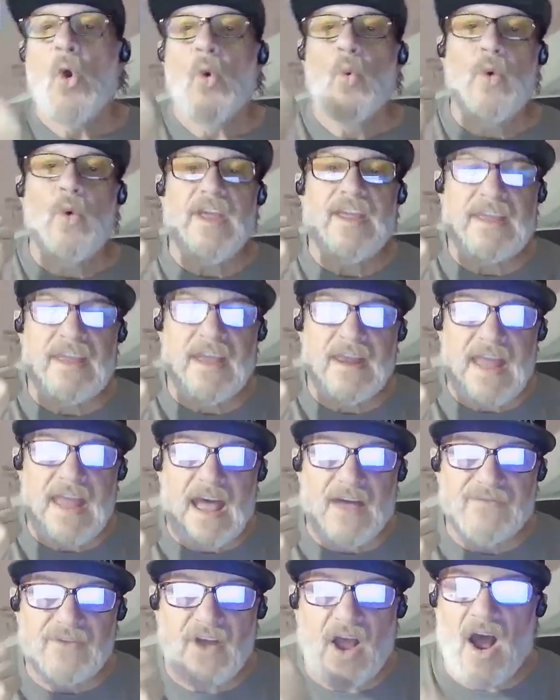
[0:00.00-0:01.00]
we can
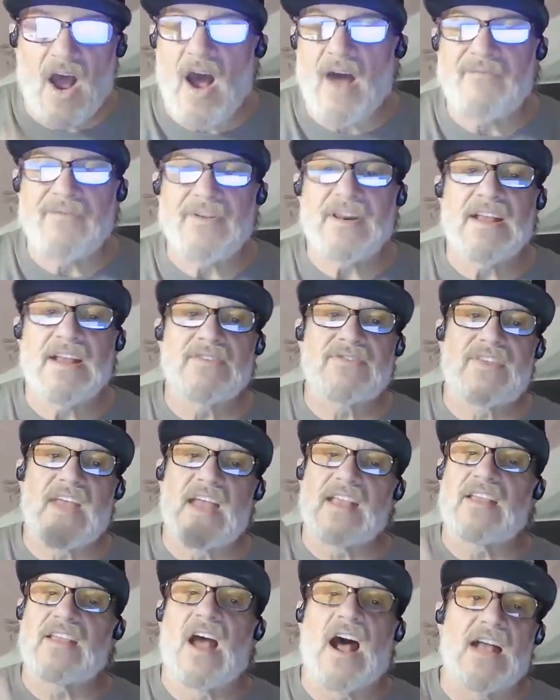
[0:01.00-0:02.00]
have confidence
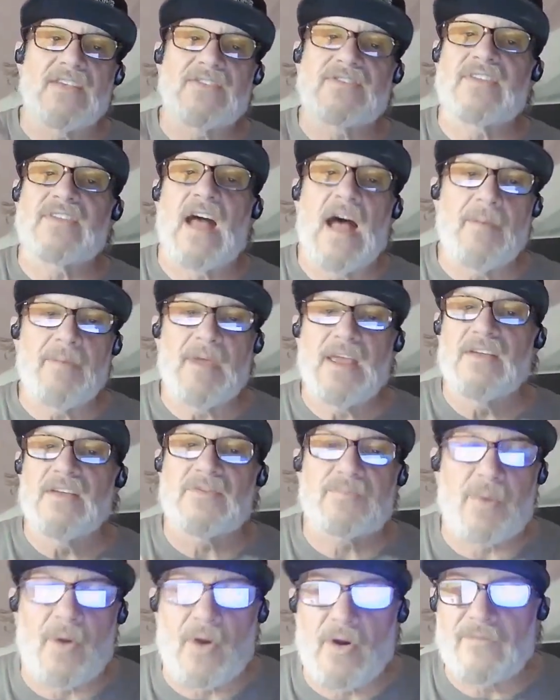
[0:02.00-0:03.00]
that god's timing is
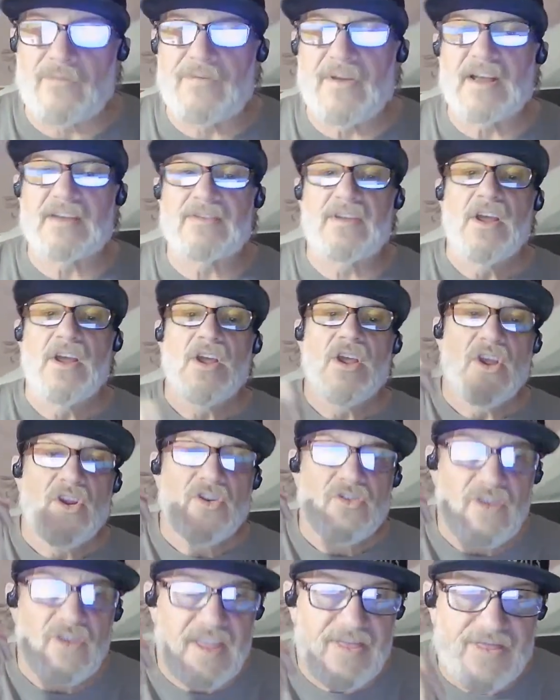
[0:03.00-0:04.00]
perfect
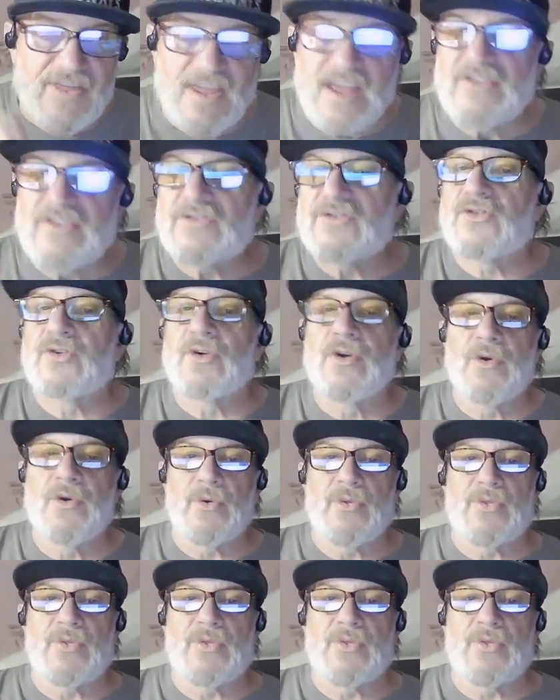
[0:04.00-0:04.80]
this truth